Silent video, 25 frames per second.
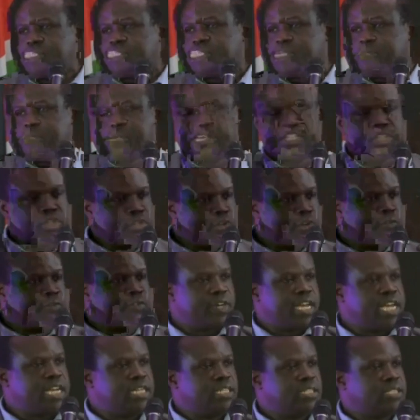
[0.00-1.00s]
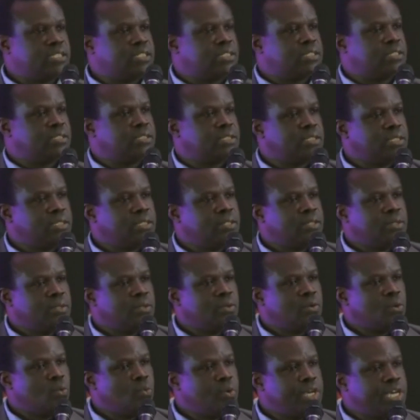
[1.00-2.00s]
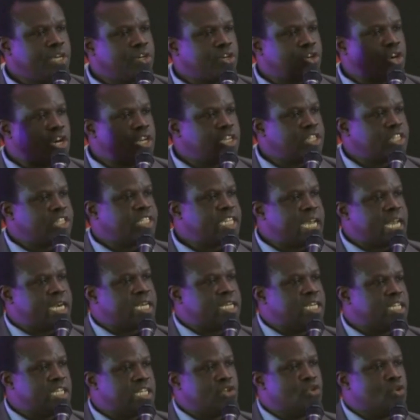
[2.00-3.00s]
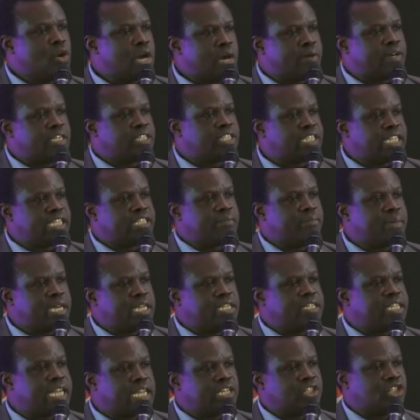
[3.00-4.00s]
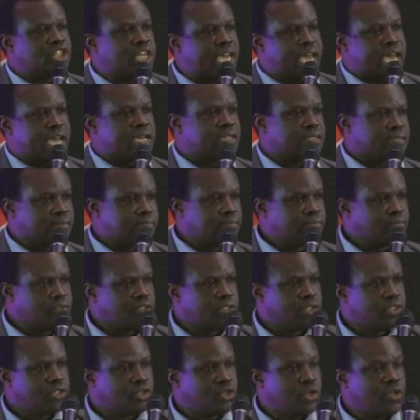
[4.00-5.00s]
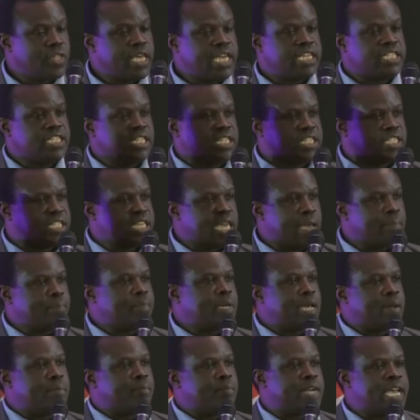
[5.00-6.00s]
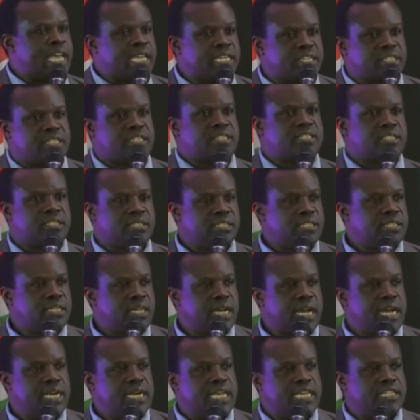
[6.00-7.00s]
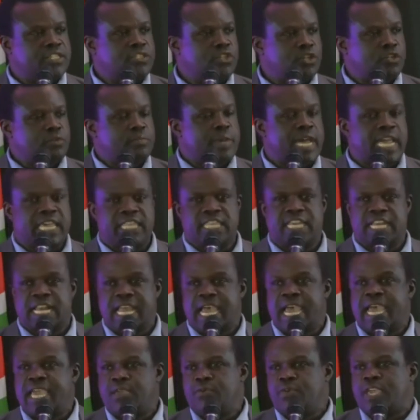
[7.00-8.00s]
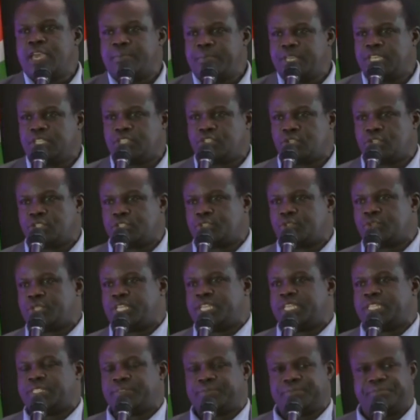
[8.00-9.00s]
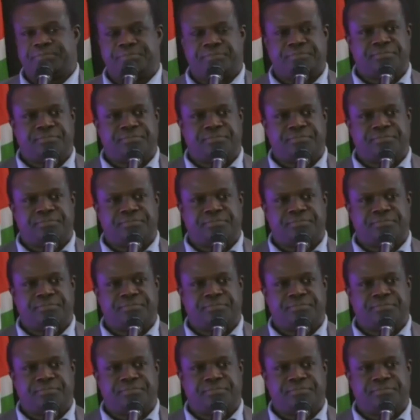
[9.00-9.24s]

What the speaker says: He's a personal friend. We constantly do our statements and share so that he's kept abreast and does not buy the lie we are being told today.